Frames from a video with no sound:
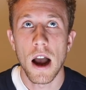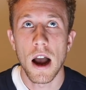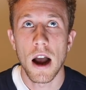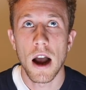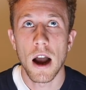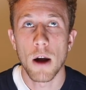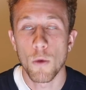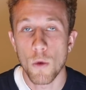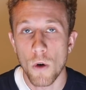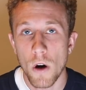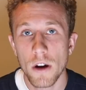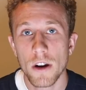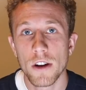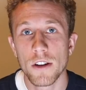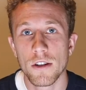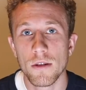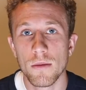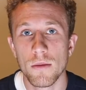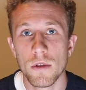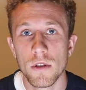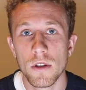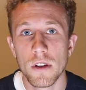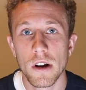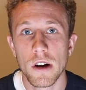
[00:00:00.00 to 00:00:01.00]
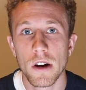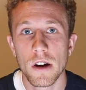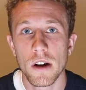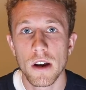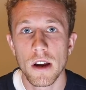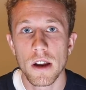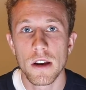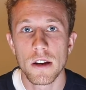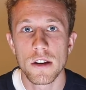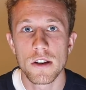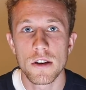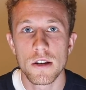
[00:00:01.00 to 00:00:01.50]
I wanted to be there,
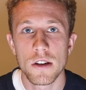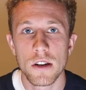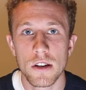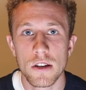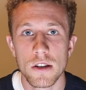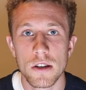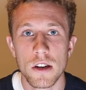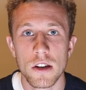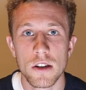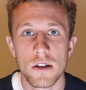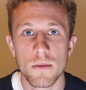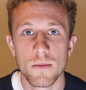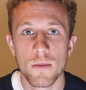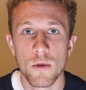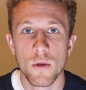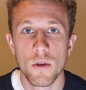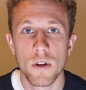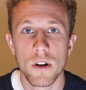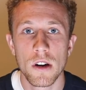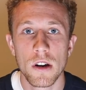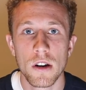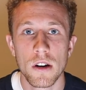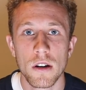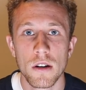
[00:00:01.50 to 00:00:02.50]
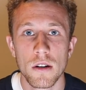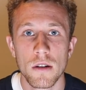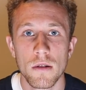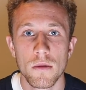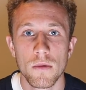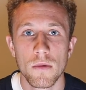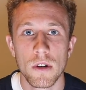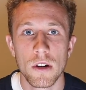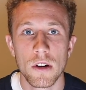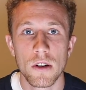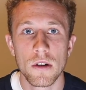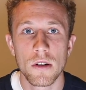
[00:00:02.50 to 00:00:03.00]
and it's disappointing
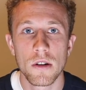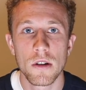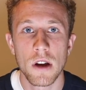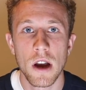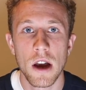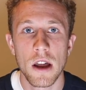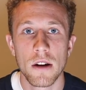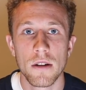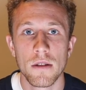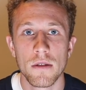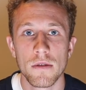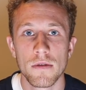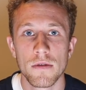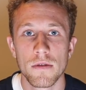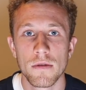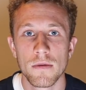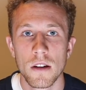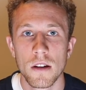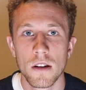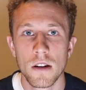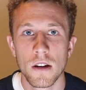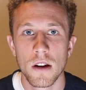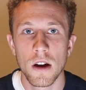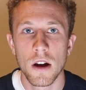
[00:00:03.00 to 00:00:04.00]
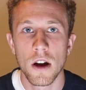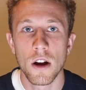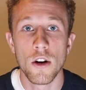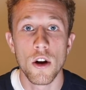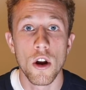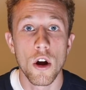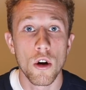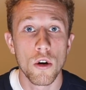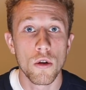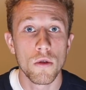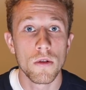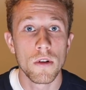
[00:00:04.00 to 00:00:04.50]
when you're kind of a
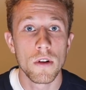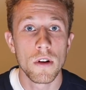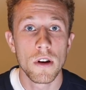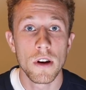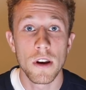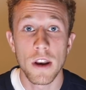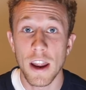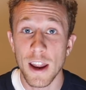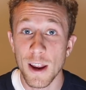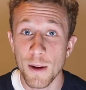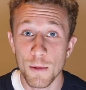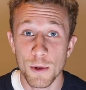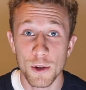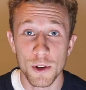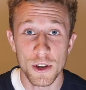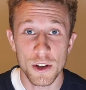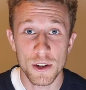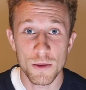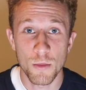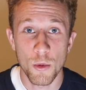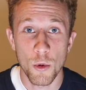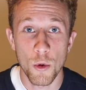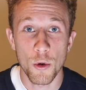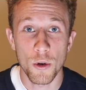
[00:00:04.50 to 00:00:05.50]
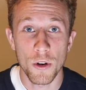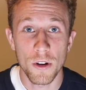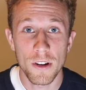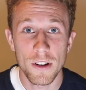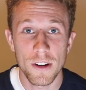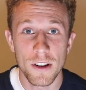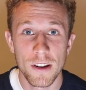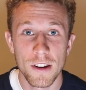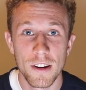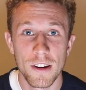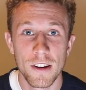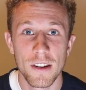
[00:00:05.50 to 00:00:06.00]
known name in the sport
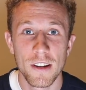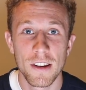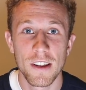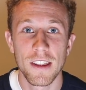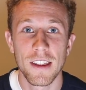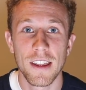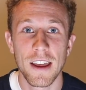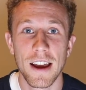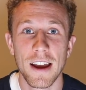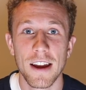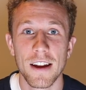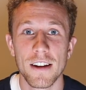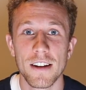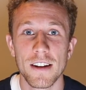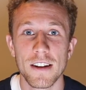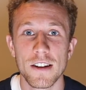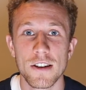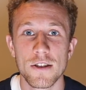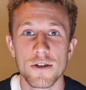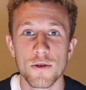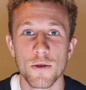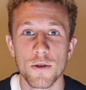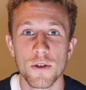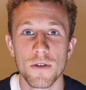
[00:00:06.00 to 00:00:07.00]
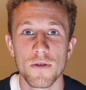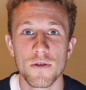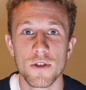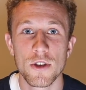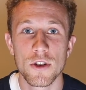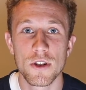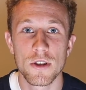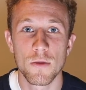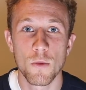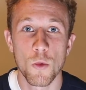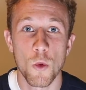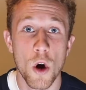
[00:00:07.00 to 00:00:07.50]
that is sort of
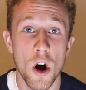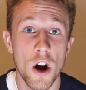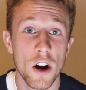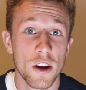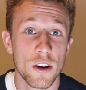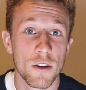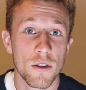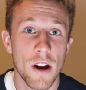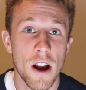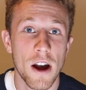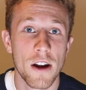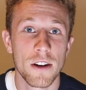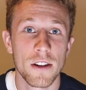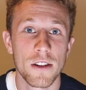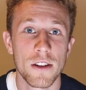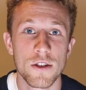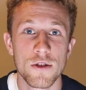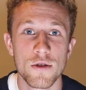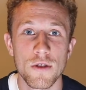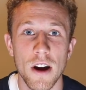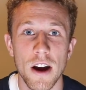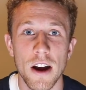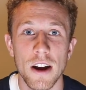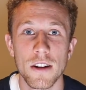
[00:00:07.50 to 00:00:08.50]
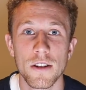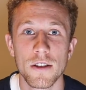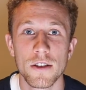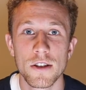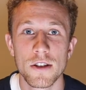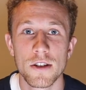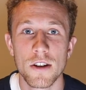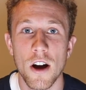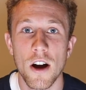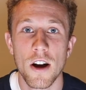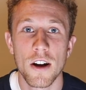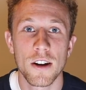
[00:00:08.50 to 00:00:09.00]
just walking around at the
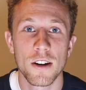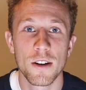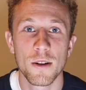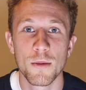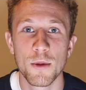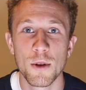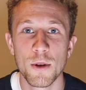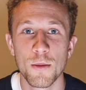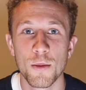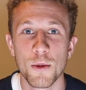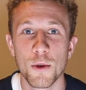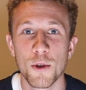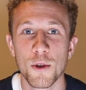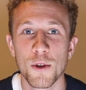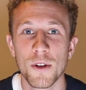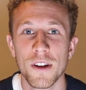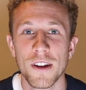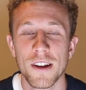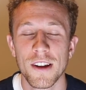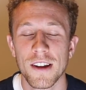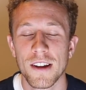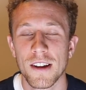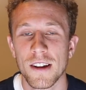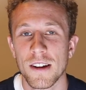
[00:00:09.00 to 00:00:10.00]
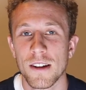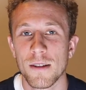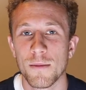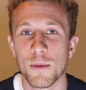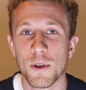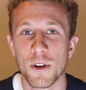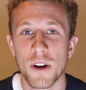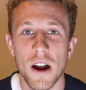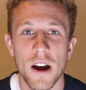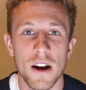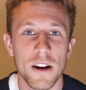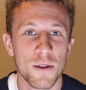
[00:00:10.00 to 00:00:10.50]
trials, talking to people,
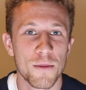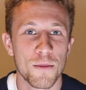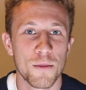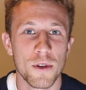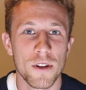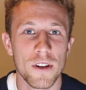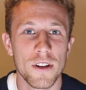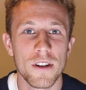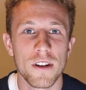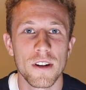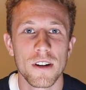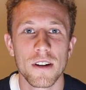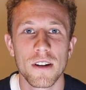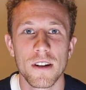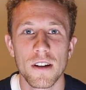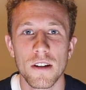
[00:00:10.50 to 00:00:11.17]
but not competing.